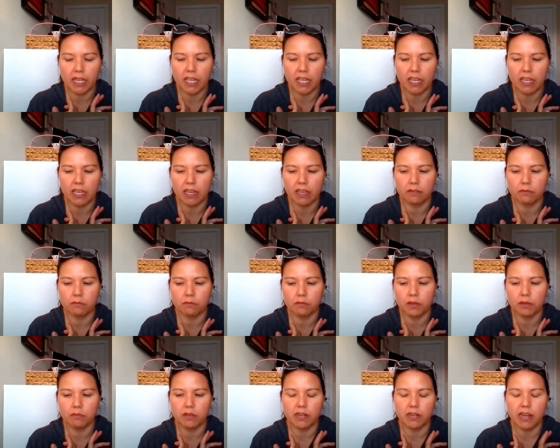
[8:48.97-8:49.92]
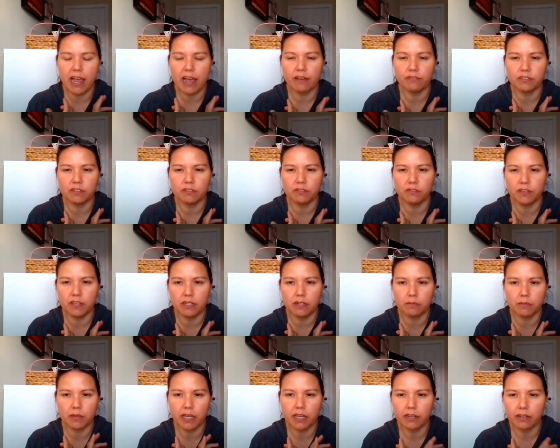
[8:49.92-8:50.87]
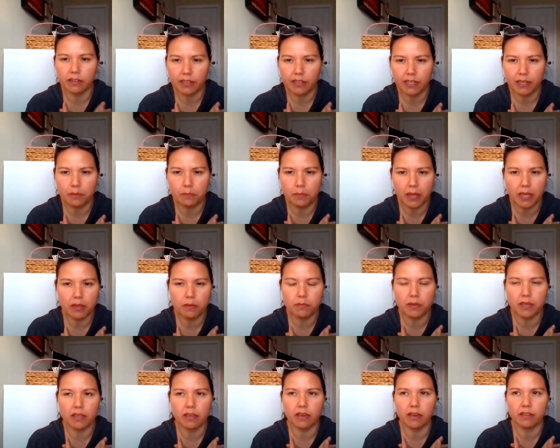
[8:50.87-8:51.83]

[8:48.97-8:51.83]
And we would have to feed him kind of like a baby.